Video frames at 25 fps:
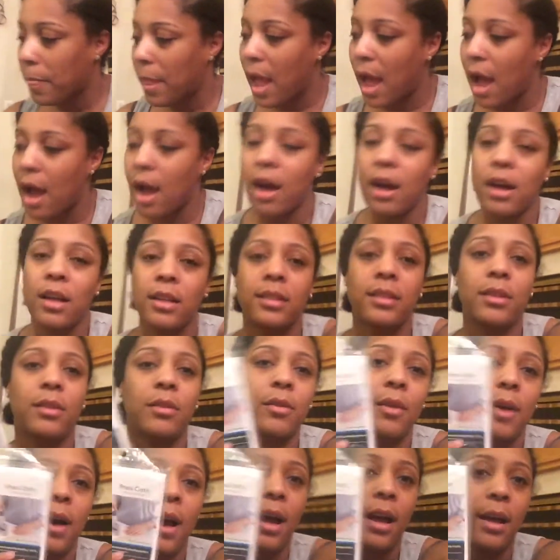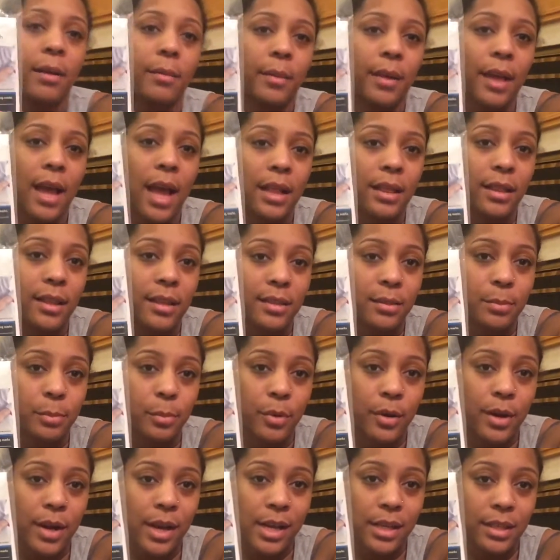I also um, got this
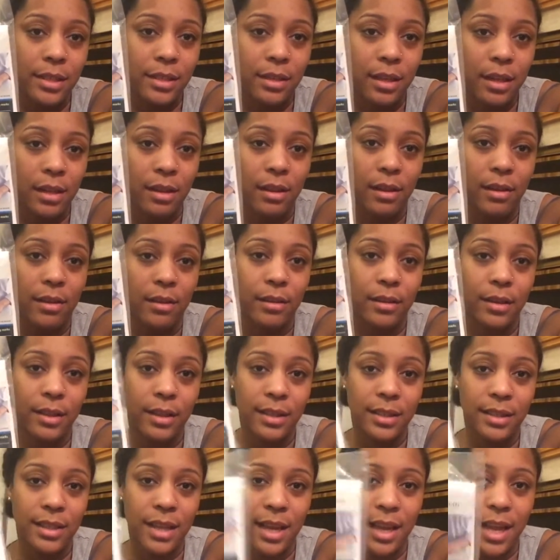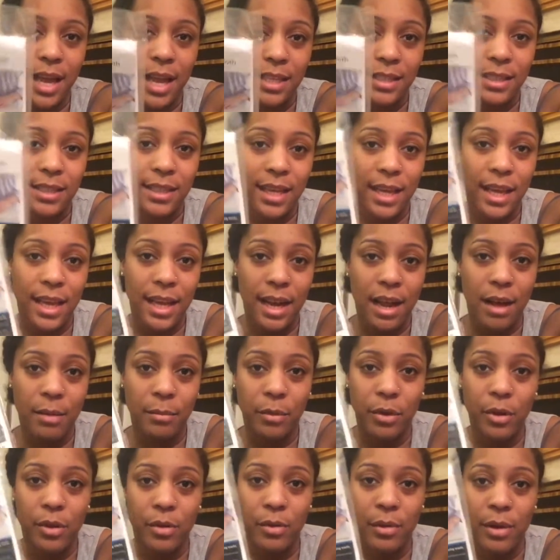press cloth because like I said,
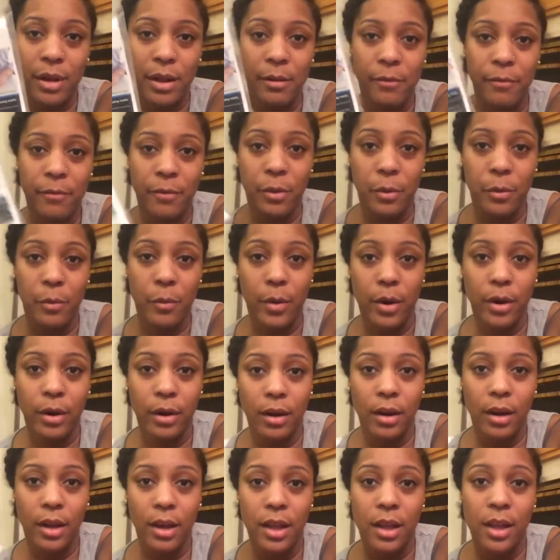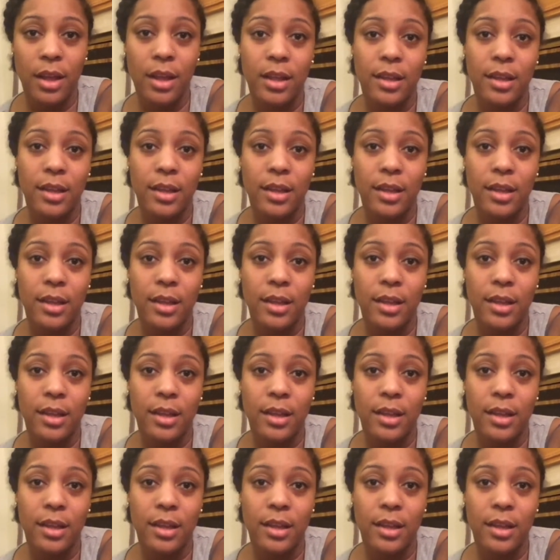I'm going for work.